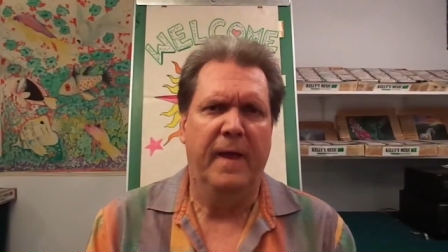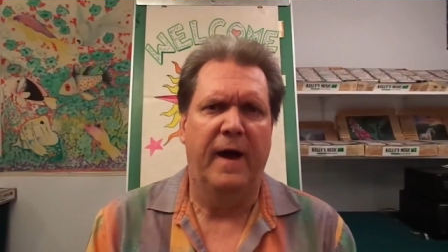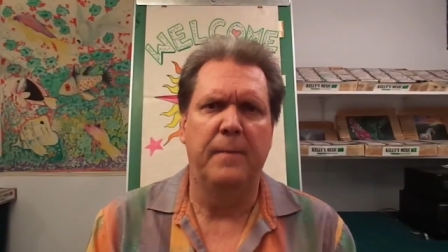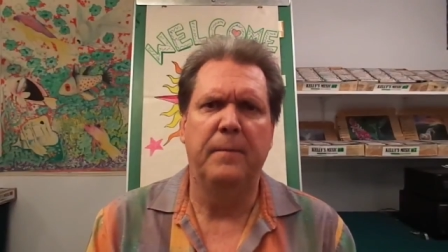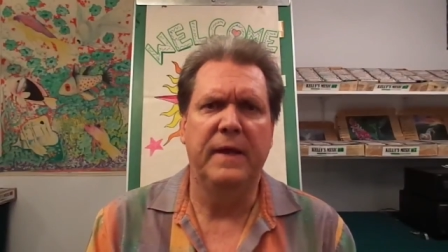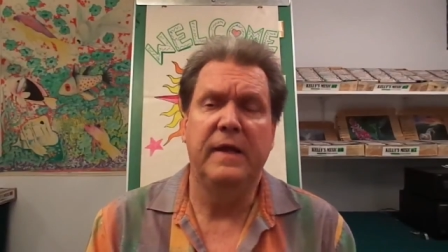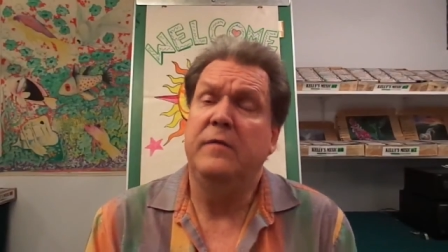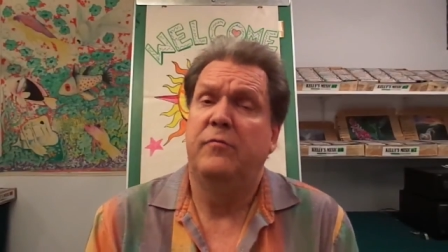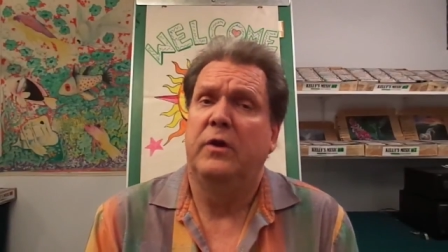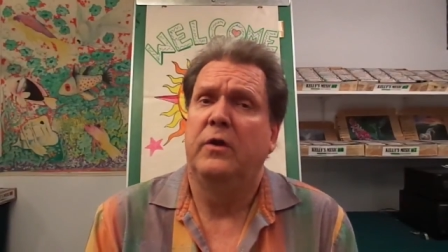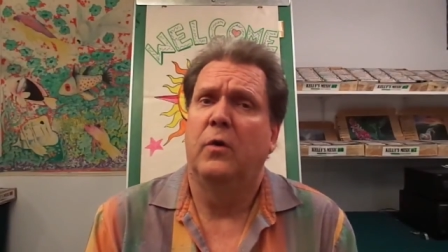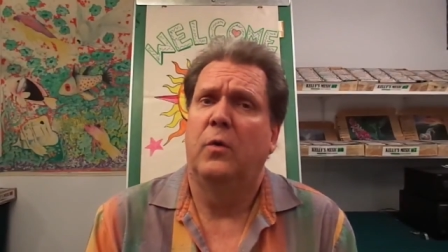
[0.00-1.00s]
I might
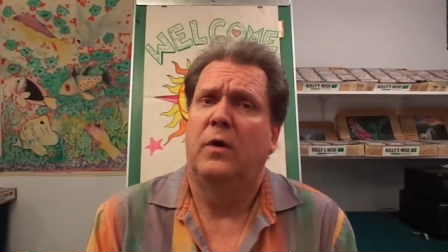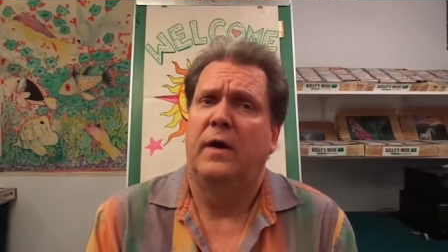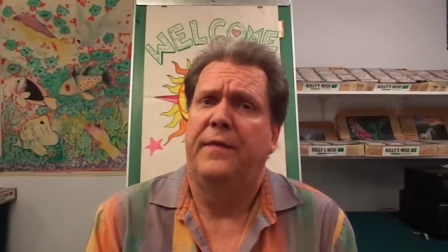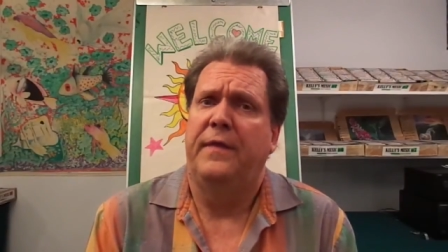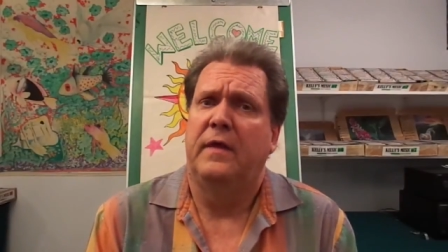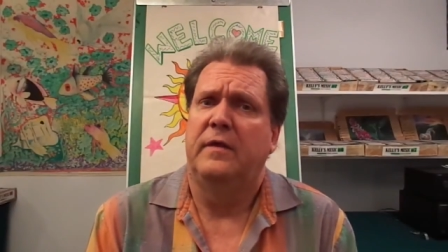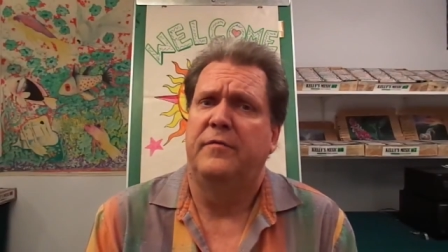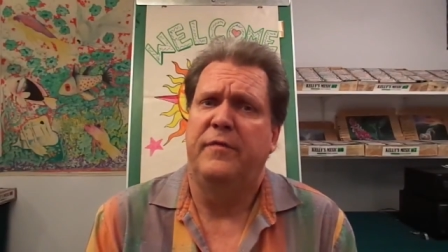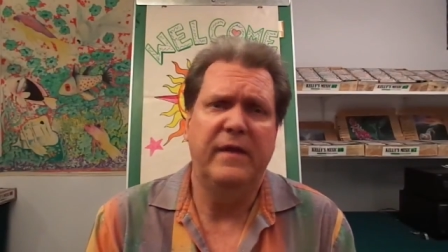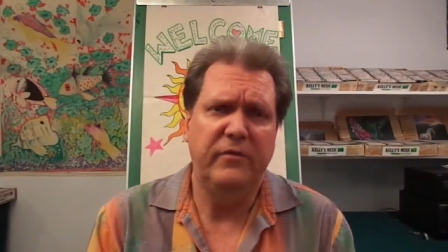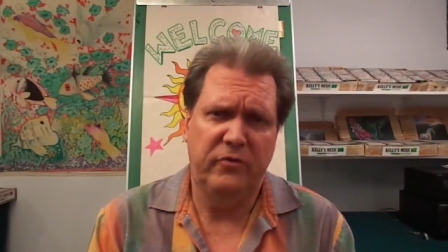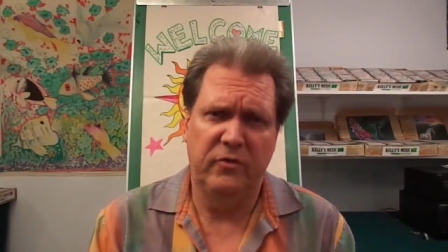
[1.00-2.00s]
even go on the
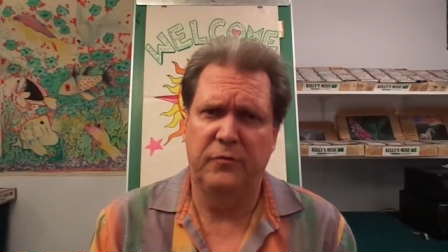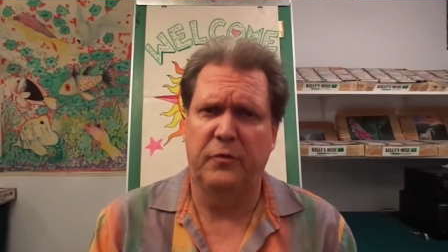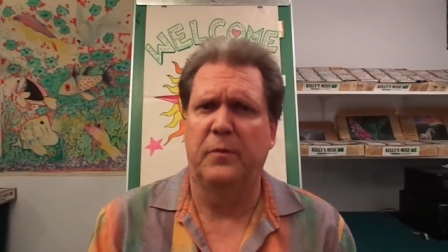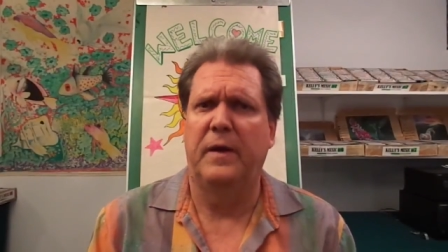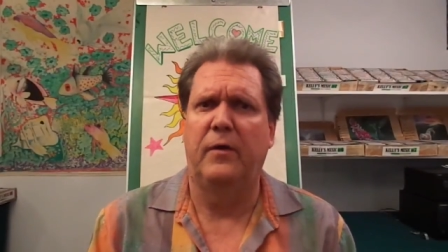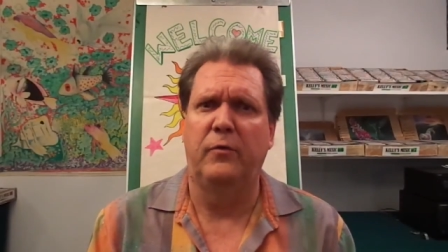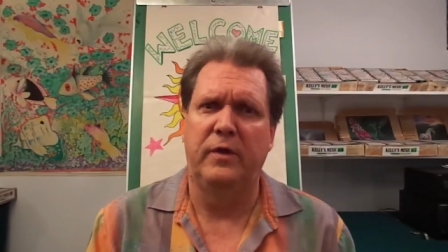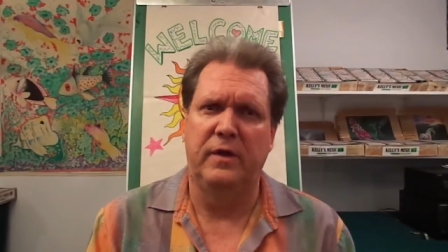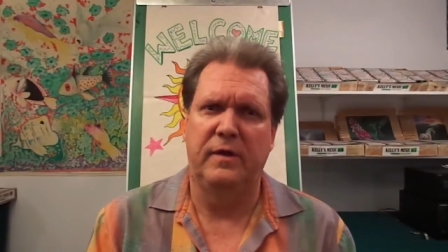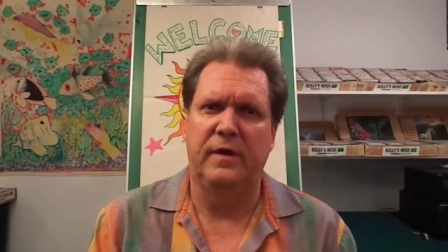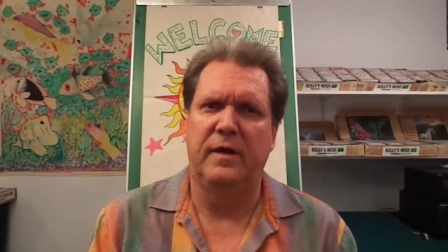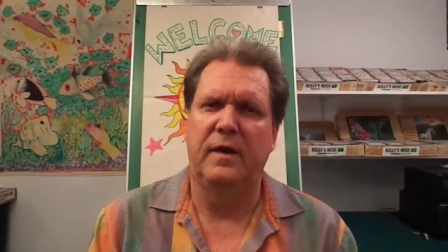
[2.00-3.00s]
defensive around
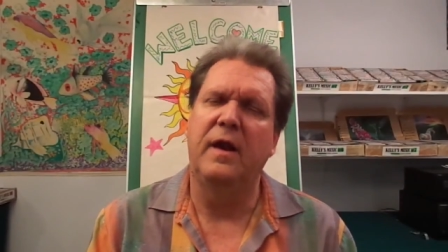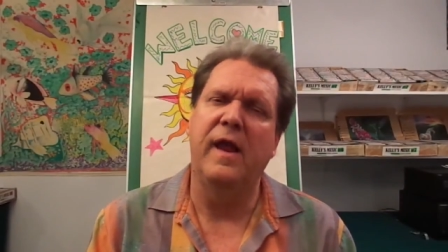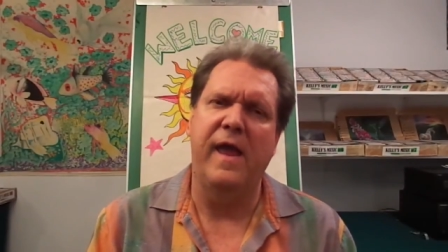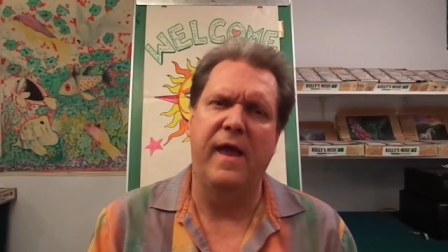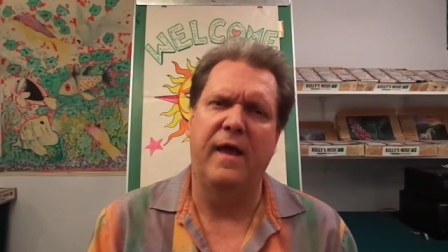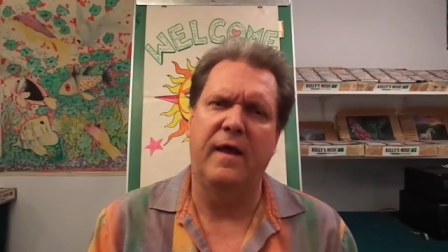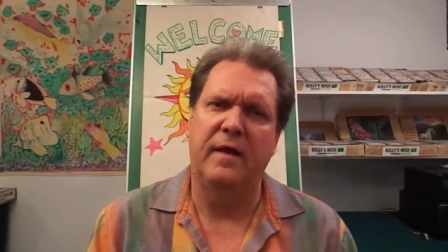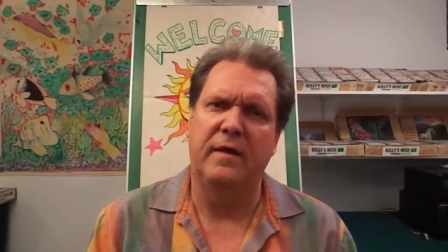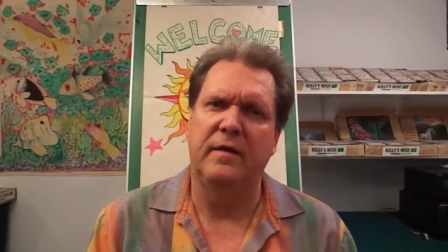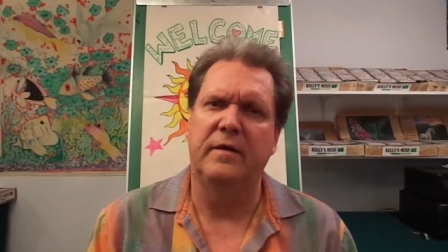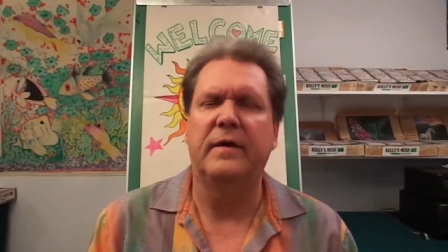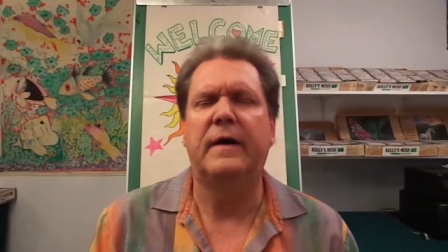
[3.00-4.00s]
it
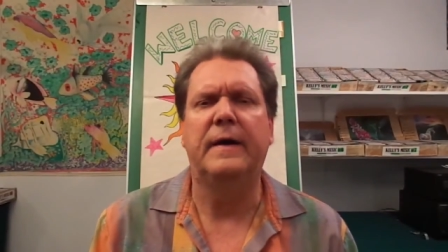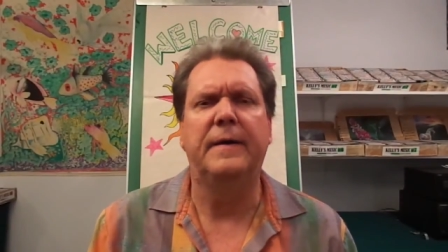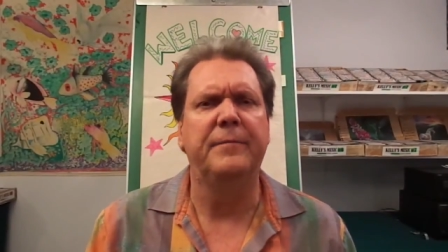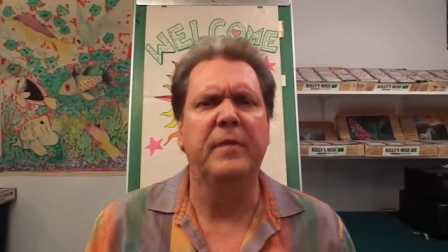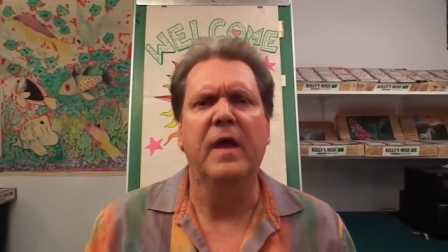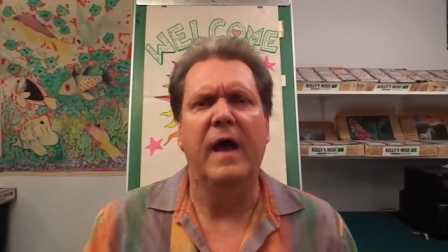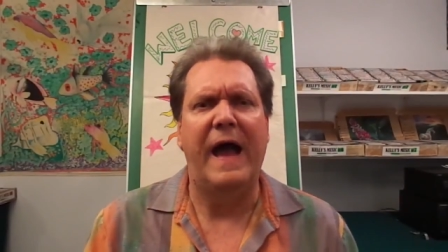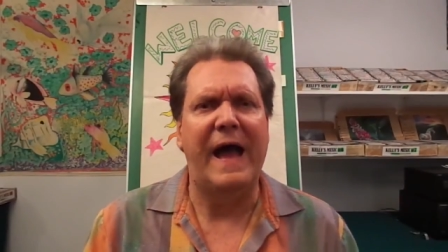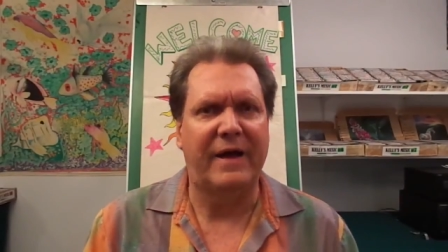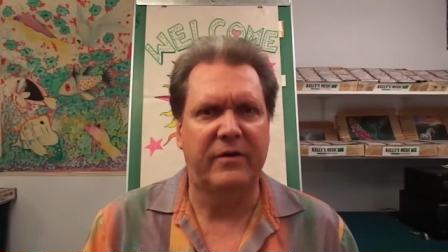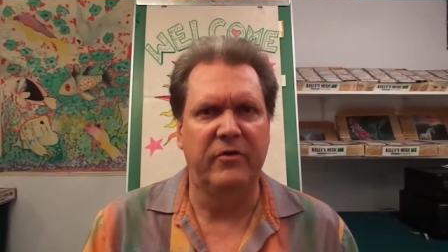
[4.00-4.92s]
and act